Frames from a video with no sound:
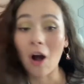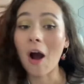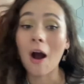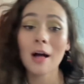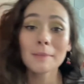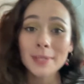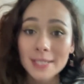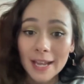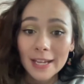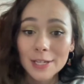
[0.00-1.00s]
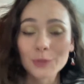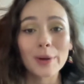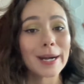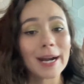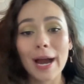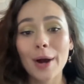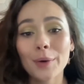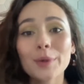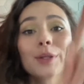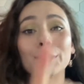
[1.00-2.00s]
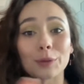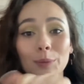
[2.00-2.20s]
All I'm going to say is right now, you're